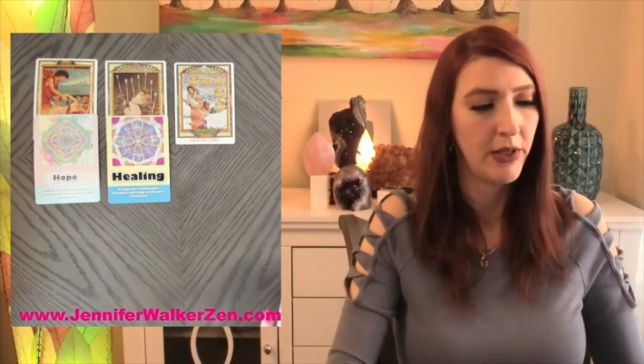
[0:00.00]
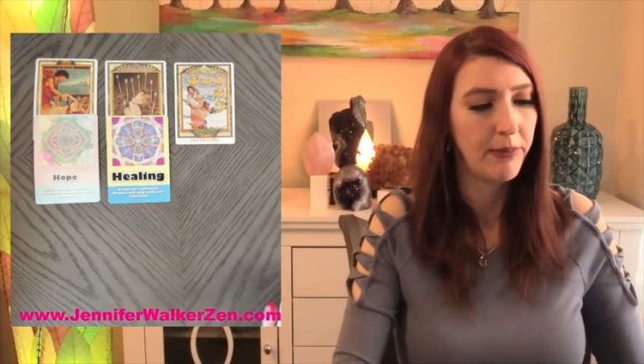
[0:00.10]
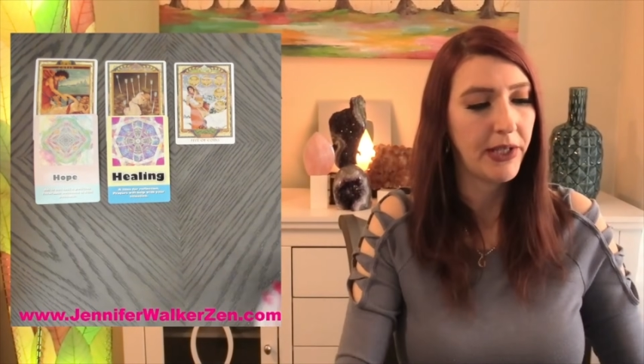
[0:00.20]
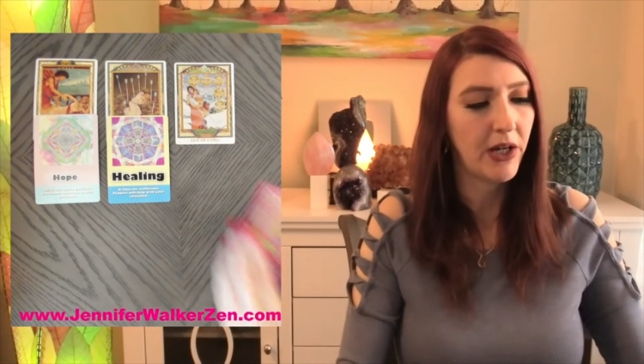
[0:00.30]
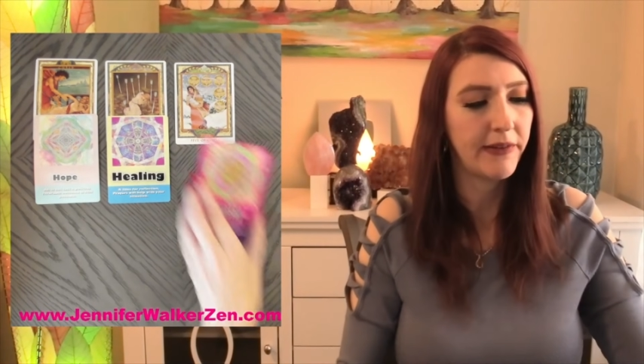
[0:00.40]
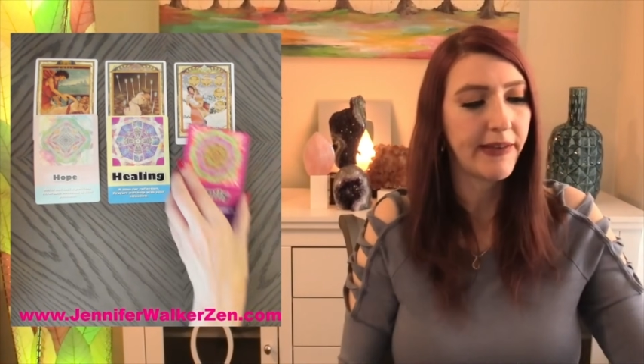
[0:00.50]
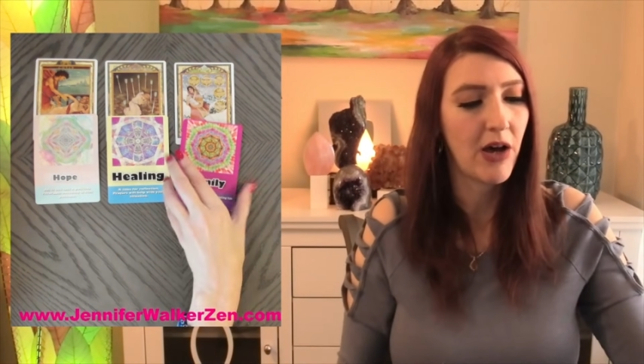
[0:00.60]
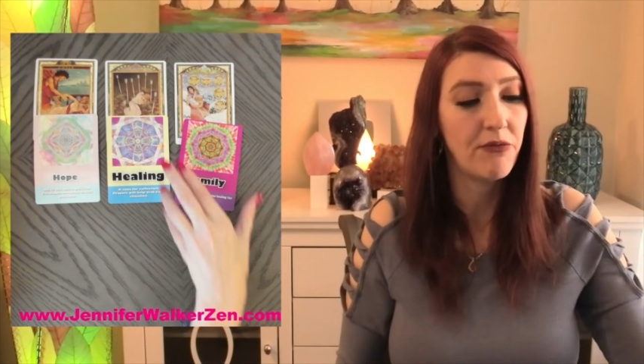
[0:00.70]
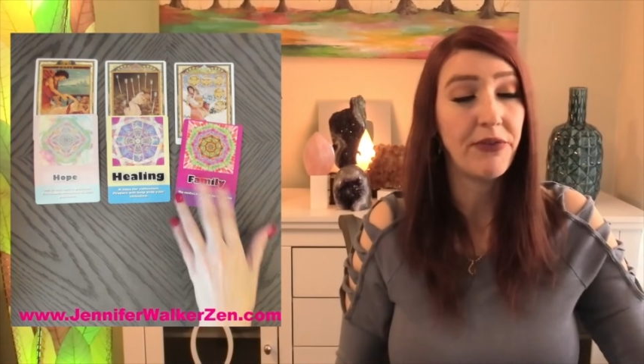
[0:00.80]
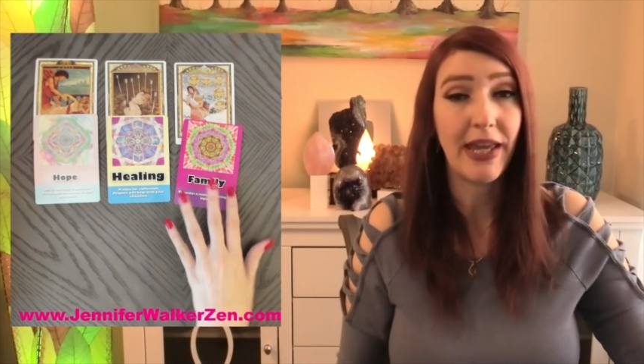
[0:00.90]
because
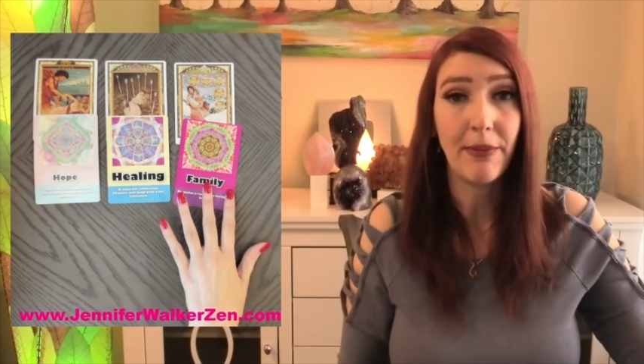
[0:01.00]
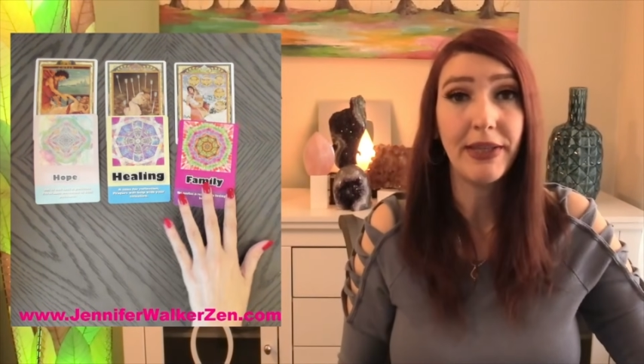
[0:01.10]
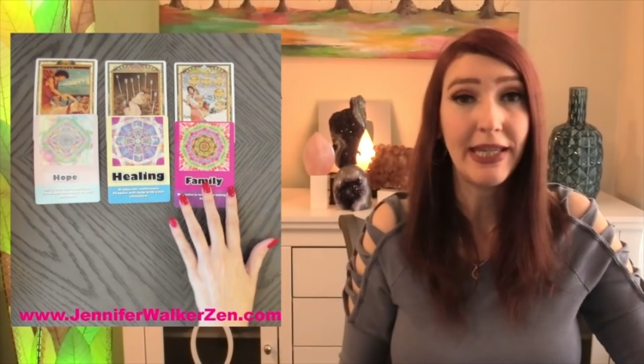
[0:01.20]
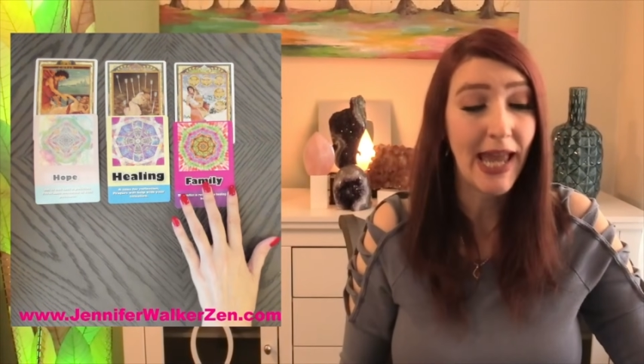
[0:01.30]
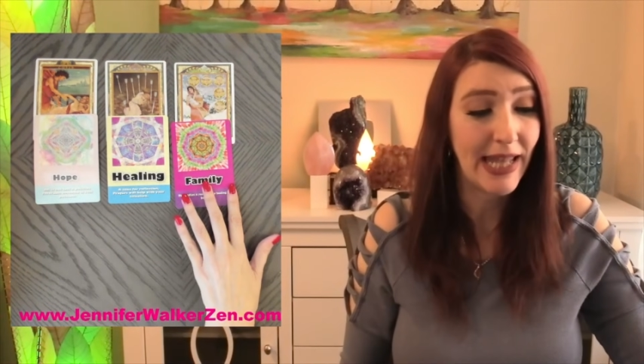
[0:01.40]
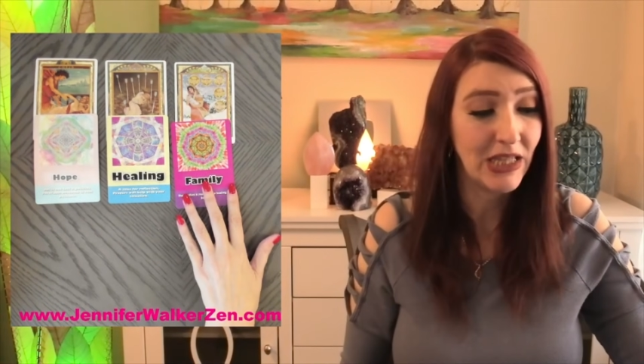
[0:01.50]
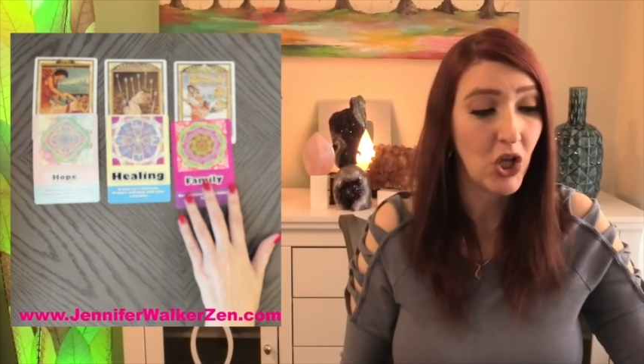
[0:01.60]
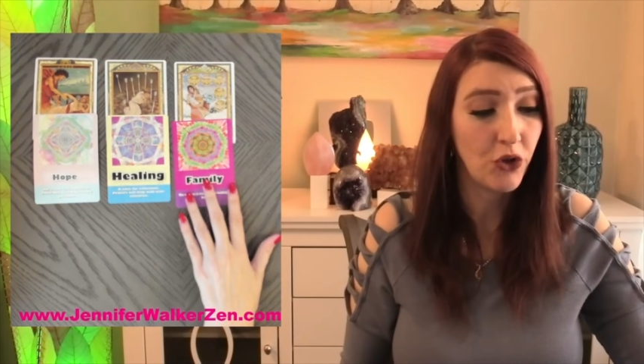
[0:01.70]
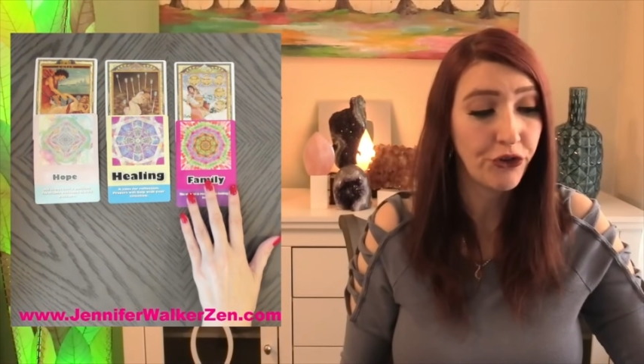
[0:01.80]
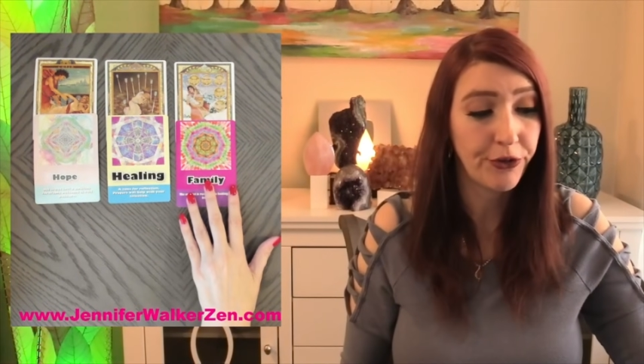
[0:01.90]
of family and
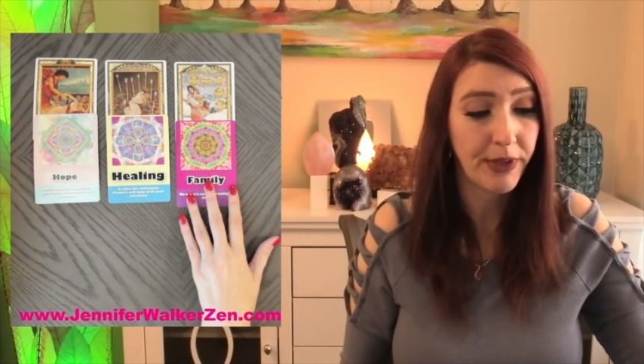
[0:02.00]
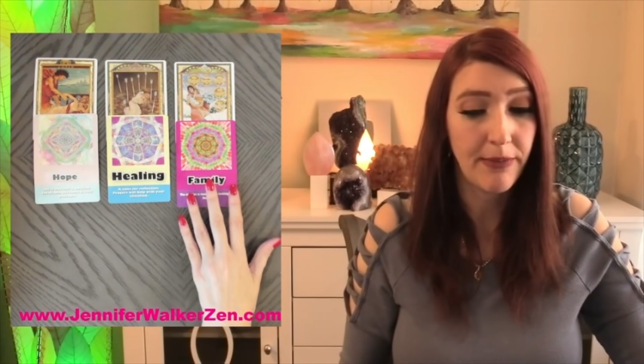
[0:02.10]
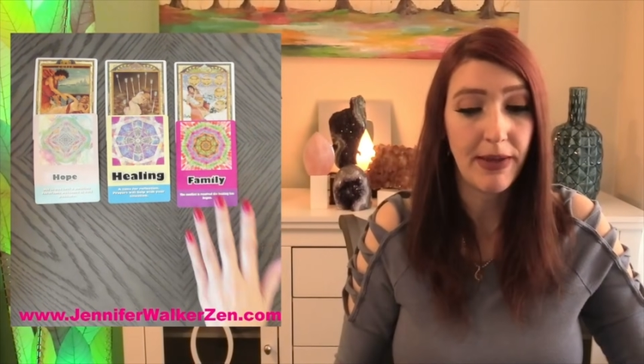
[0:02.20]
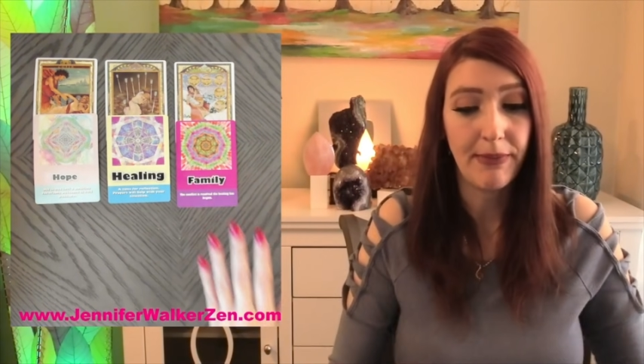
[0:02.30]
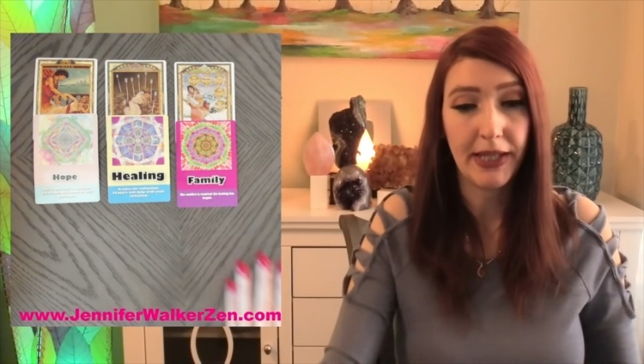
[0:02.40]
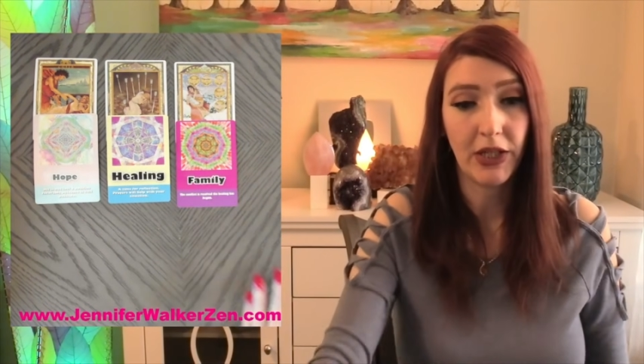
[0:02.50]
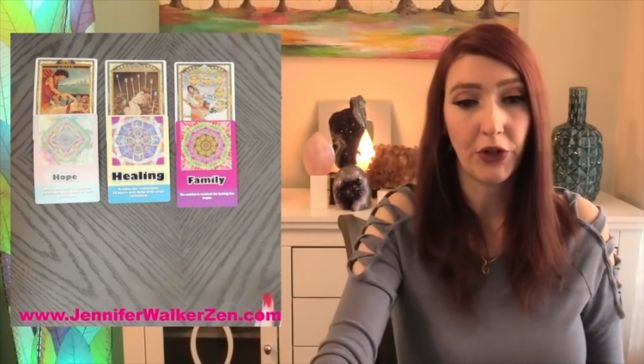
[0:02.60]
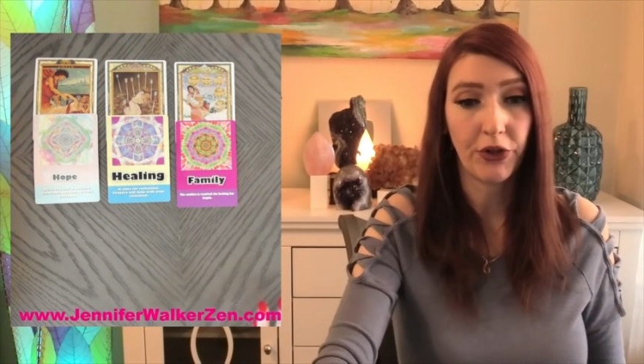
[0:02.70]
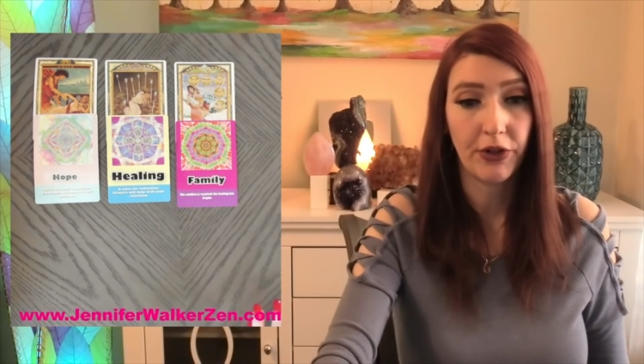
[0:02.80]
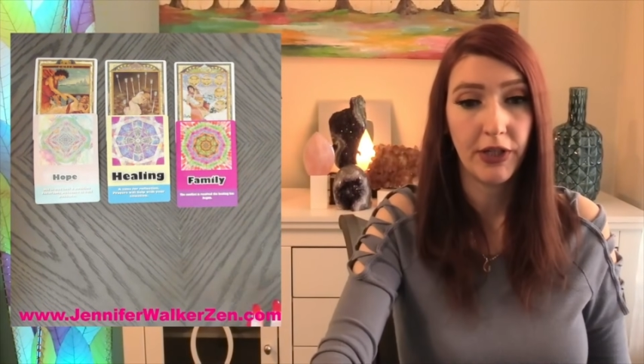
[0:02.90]
long-term commitment
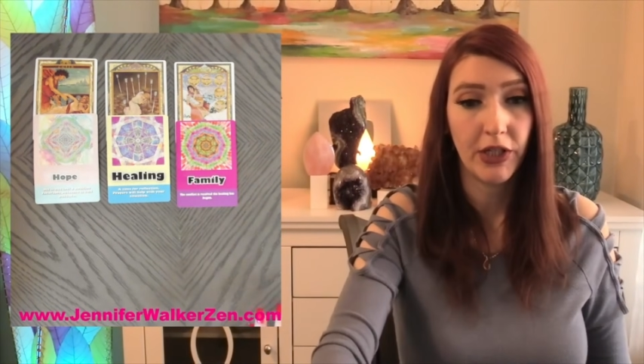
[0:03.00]
here.